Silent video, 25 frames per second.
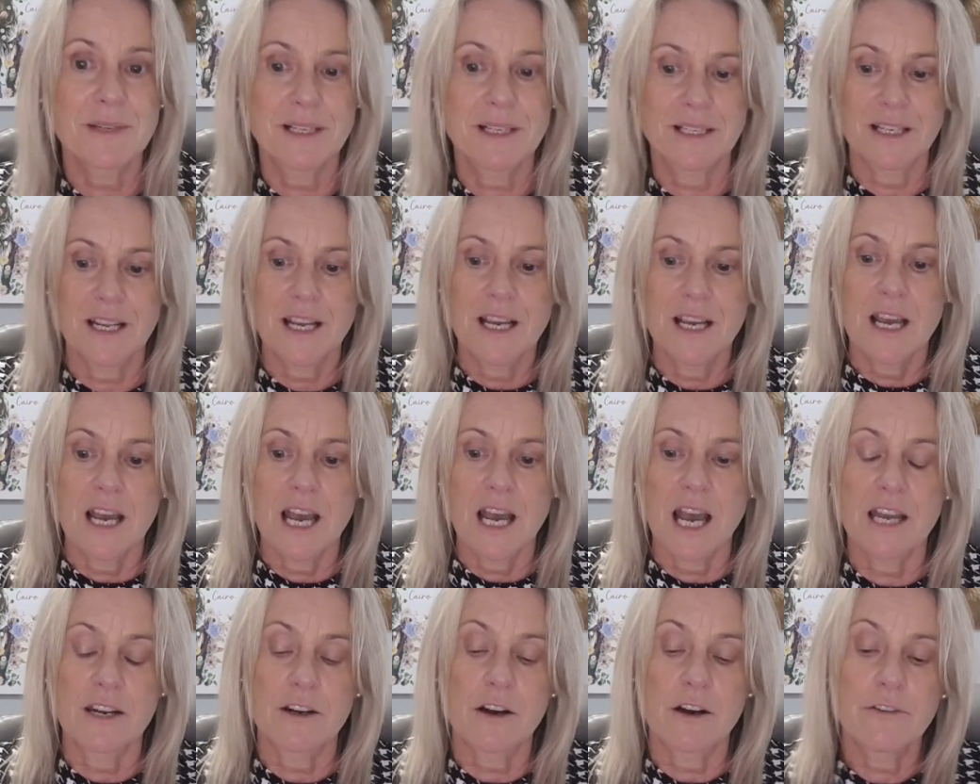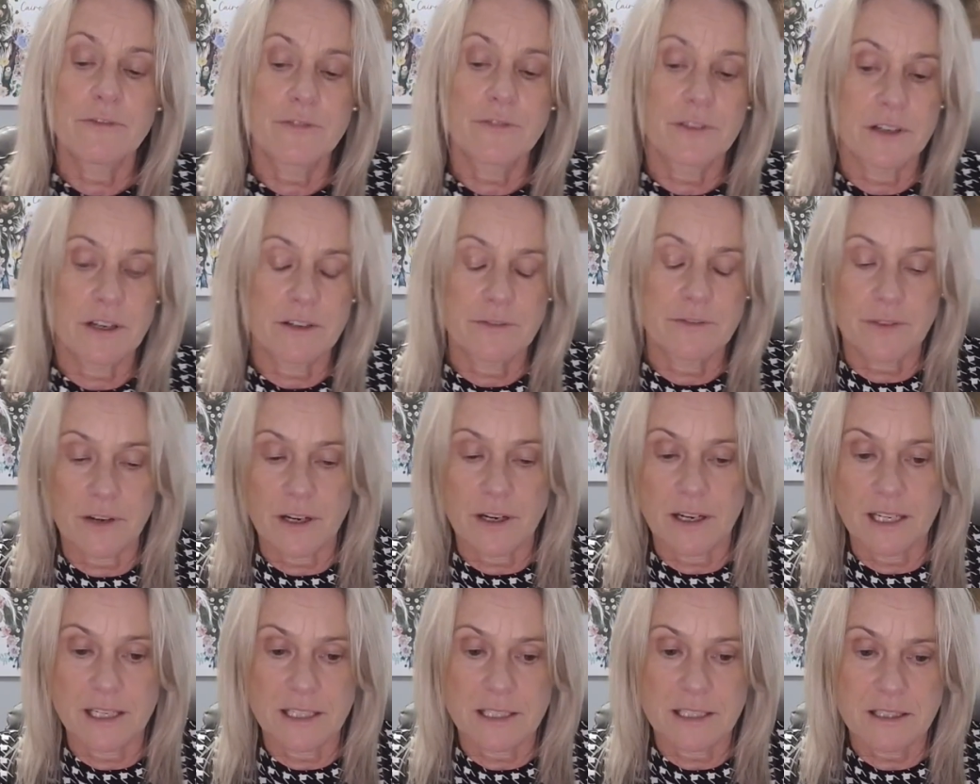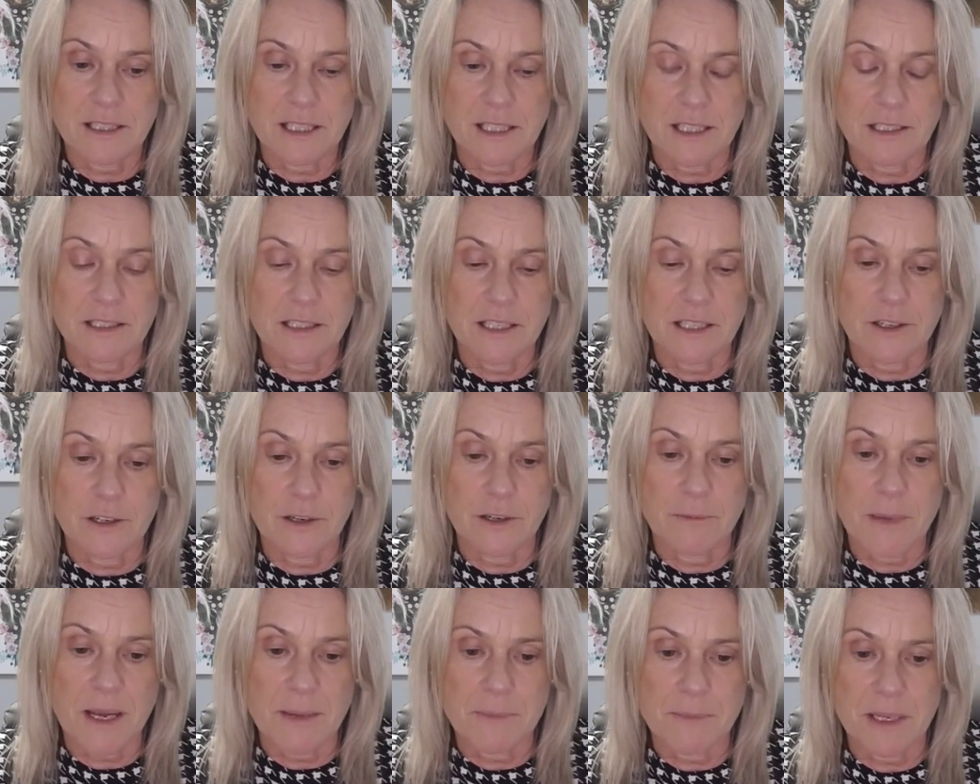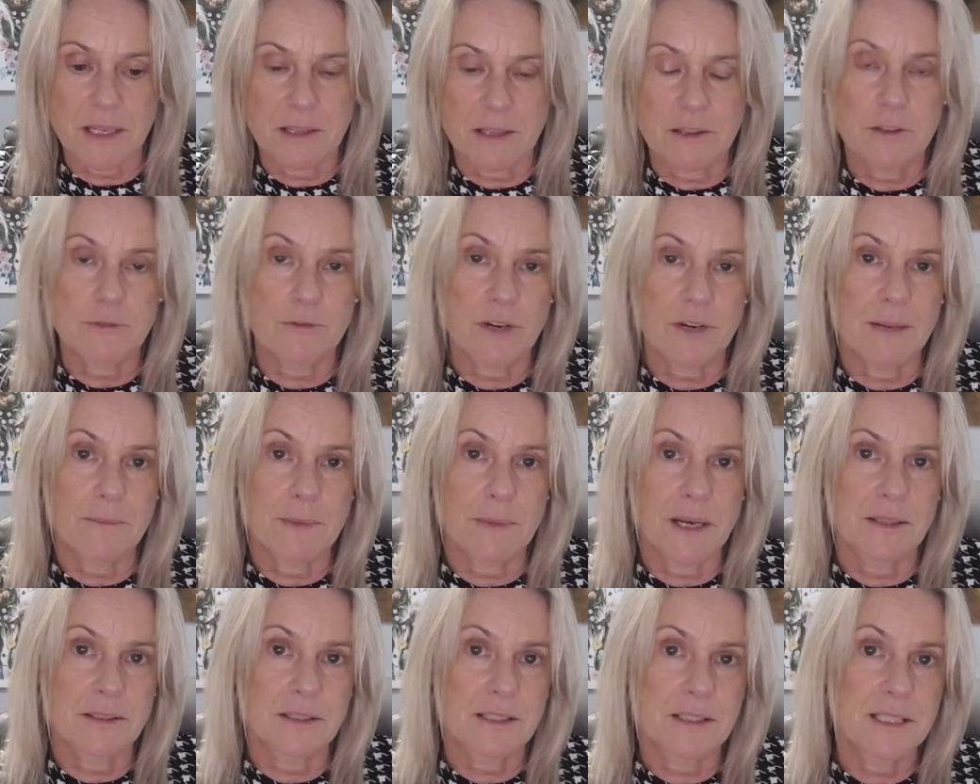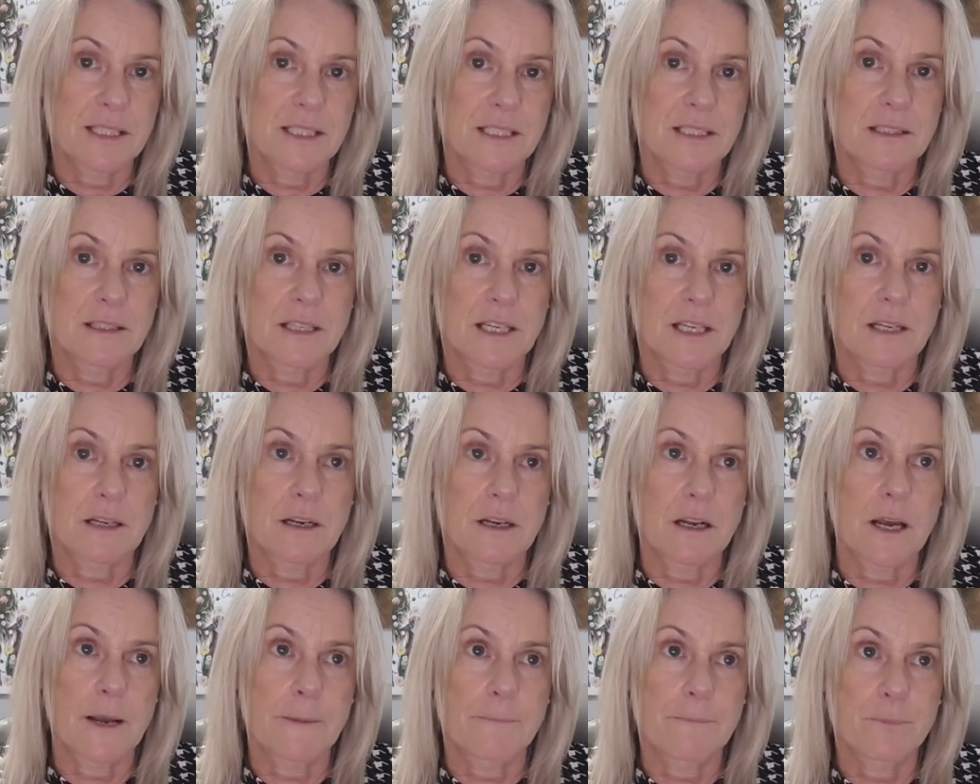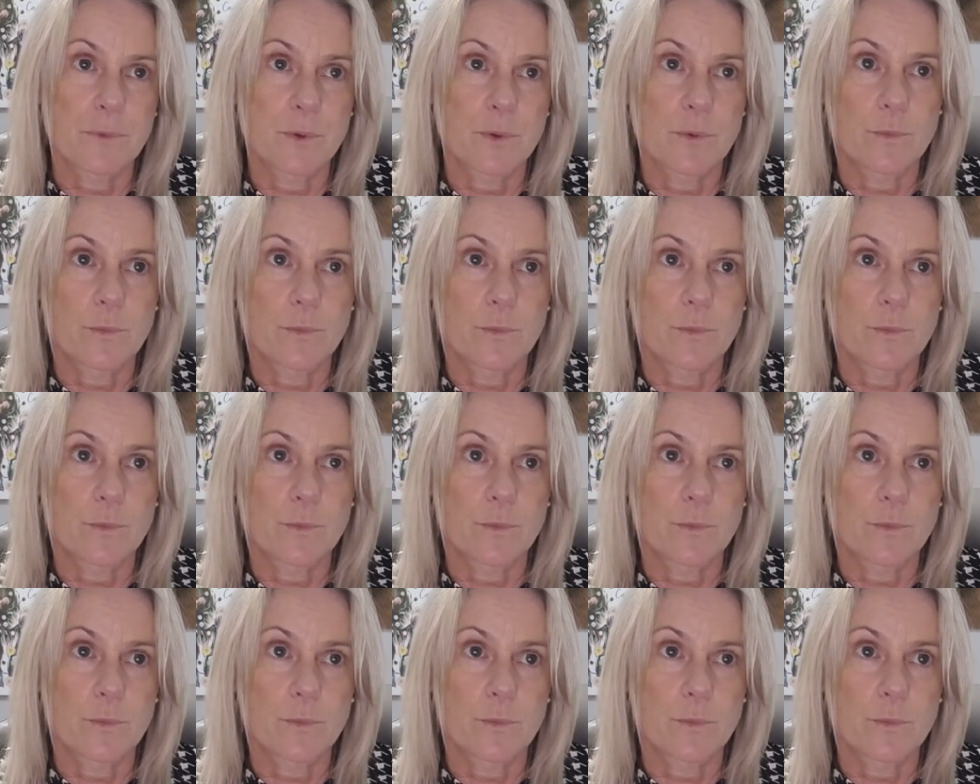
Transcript: And often I find that, maybe 3 months in, they're like,